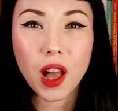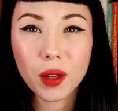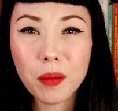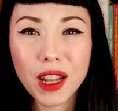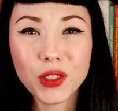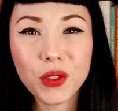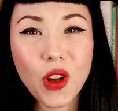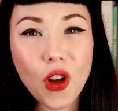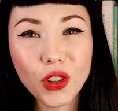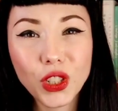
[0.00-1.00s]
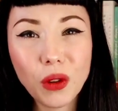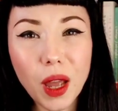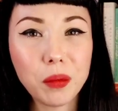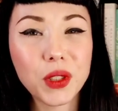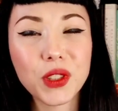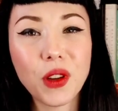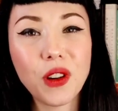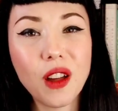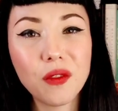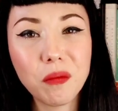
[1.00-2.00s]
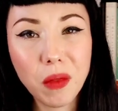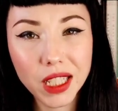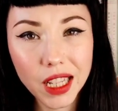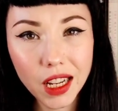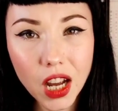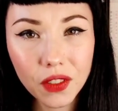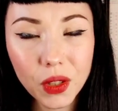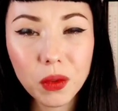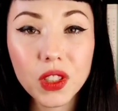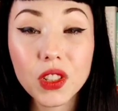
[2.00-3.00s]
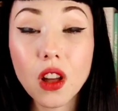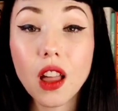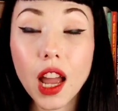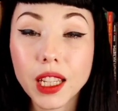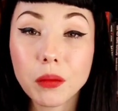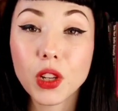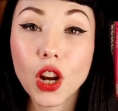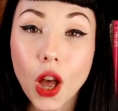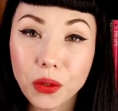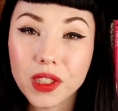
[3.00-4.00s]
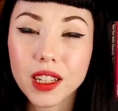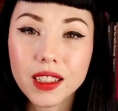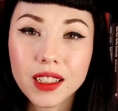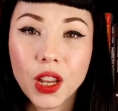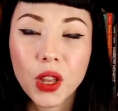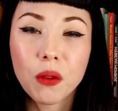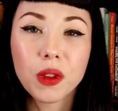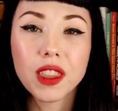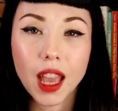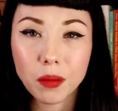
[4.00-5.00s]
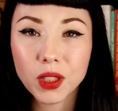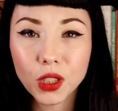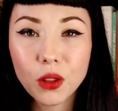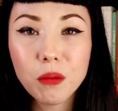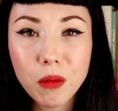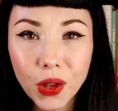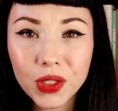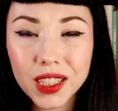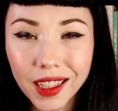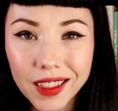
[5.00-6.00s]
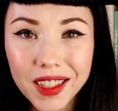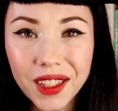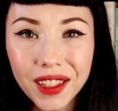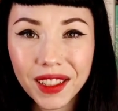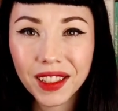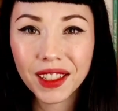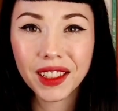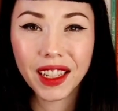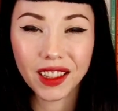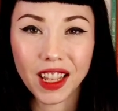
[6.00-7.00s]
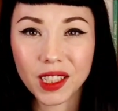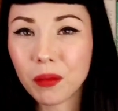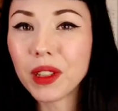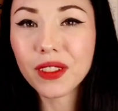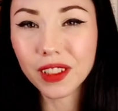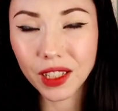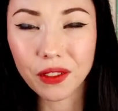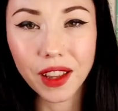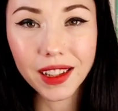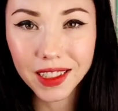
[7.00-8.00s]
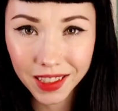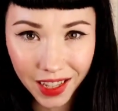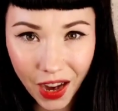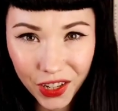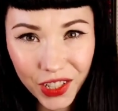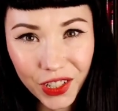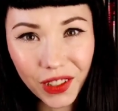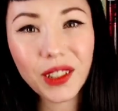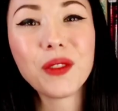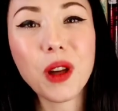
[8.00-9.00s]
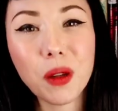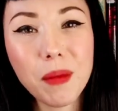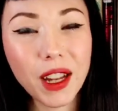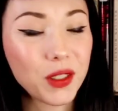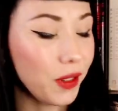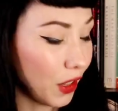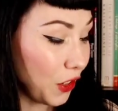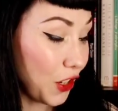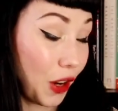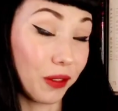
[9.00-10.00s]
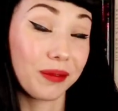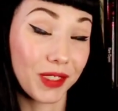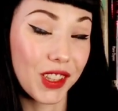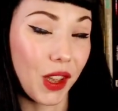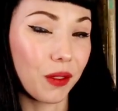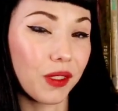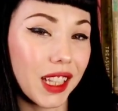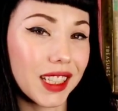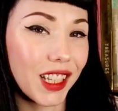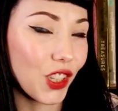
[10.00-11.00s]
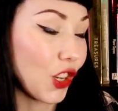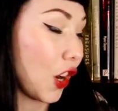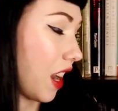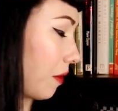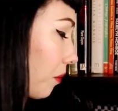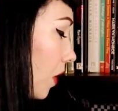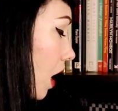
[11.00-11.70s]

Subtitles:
Welcome back to an all-new episode of Monday Coffee with the Doll. I am your hostess with the absolute mostest in lots of mental defects. How are you doing? Welcome back to another show. So, let's get started.